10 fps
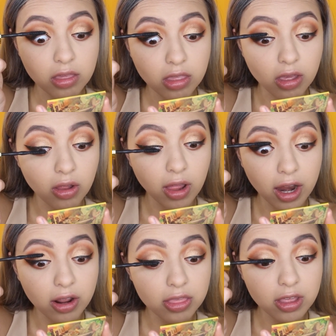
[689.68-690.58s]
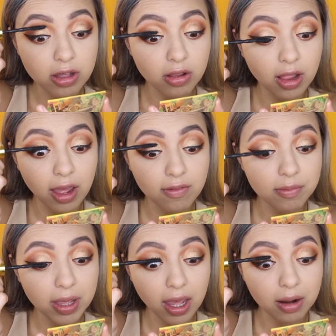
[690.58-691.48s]
Still, I don't think it will ever
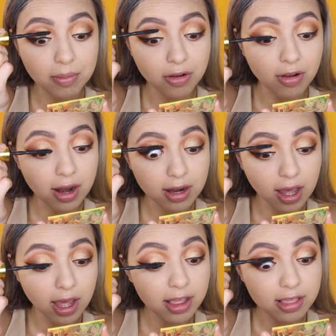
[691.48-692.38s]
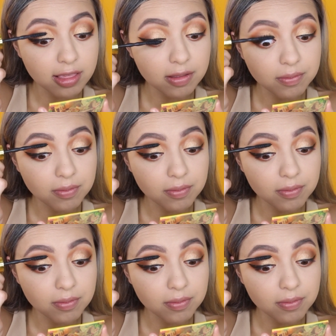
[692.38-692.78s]
be out of my ride or dies.